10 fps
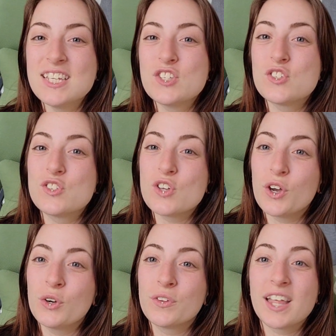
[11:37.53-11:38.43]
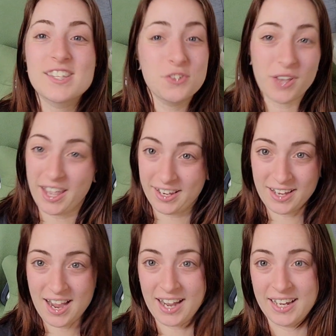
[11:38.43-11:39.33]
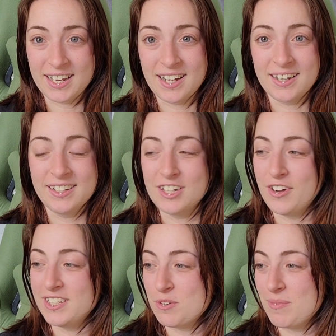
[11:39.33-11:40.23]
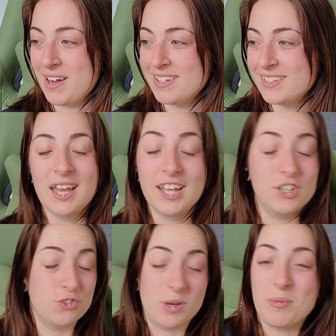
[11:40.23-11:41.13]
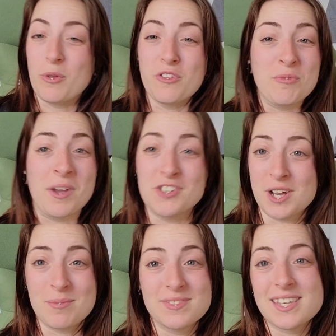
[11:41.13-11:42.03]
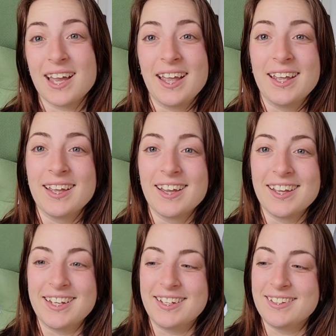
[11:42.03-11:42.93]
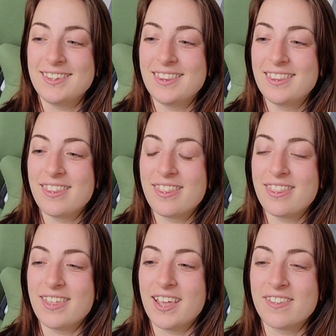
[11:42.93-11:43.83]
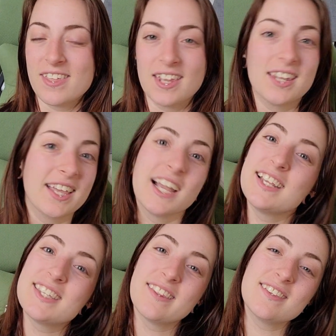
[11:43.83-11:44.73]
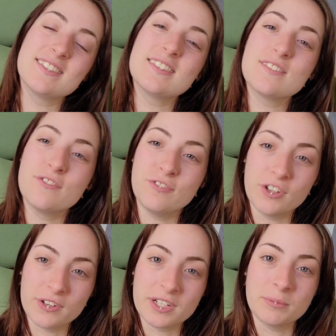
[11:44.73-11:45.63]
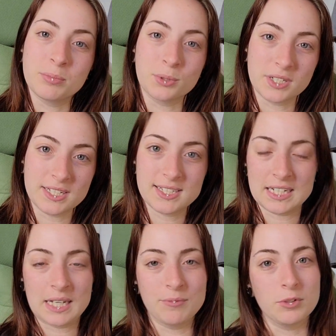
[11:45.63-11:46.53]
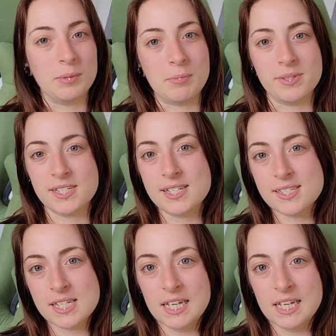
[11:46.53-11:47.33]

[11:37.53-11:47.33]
So that's okay. I don't mind. I enjoy both of my jobs. I think that, like I said, this is a very important time for my business